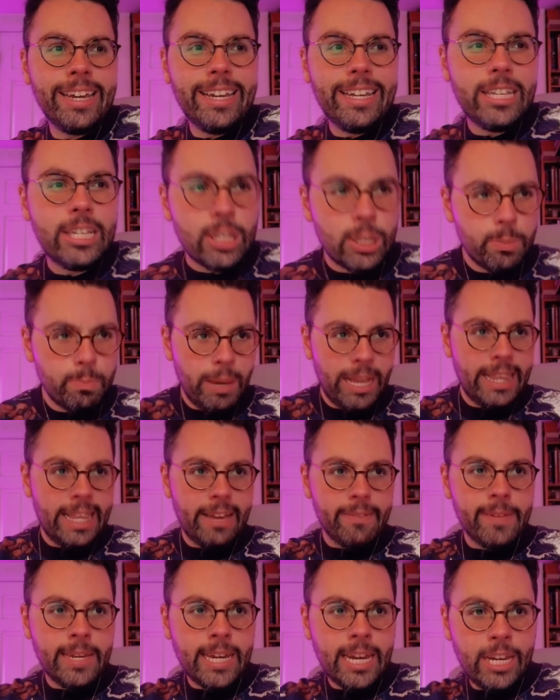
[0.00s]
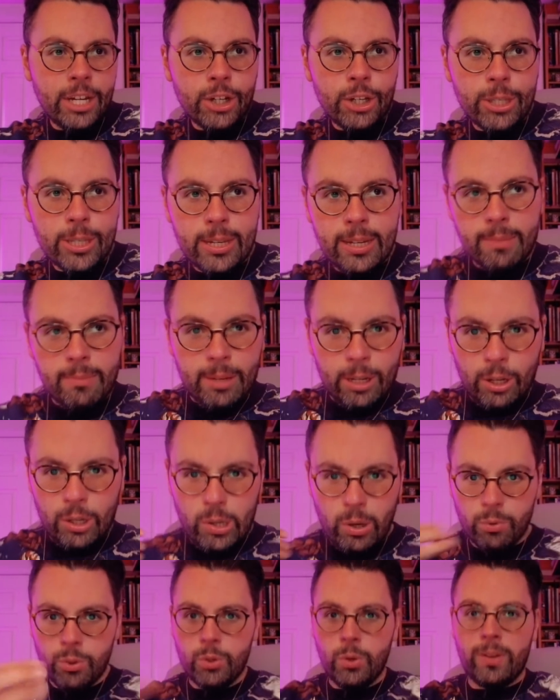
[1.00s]
spend that vacation time and
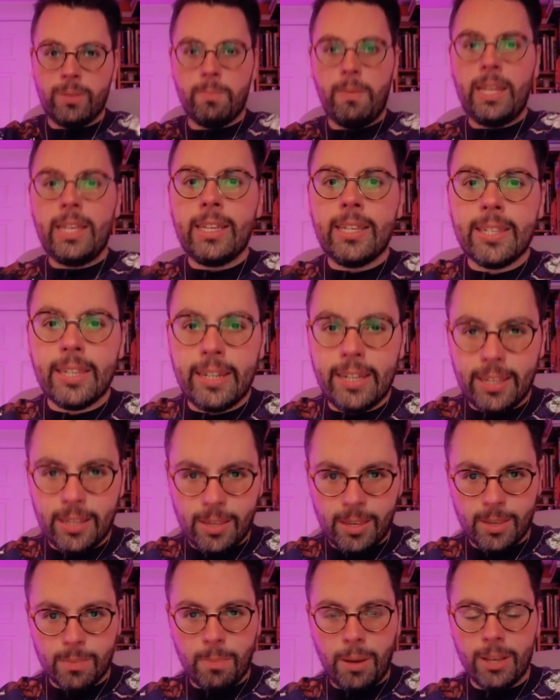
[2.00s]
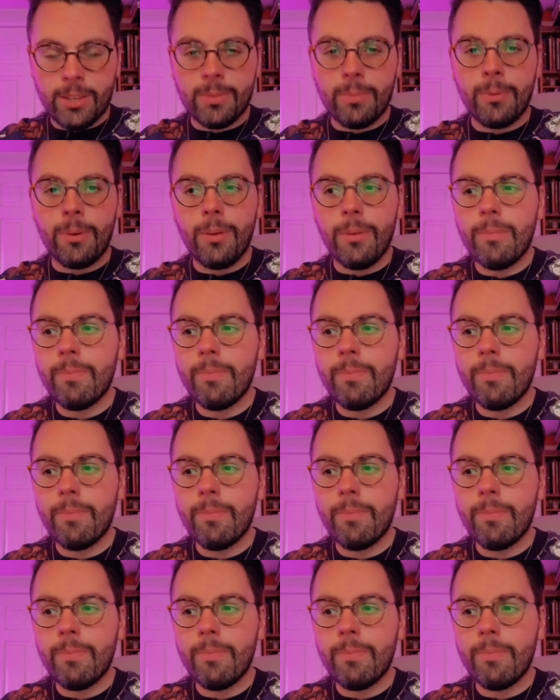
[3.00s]
go to as many cities as possible.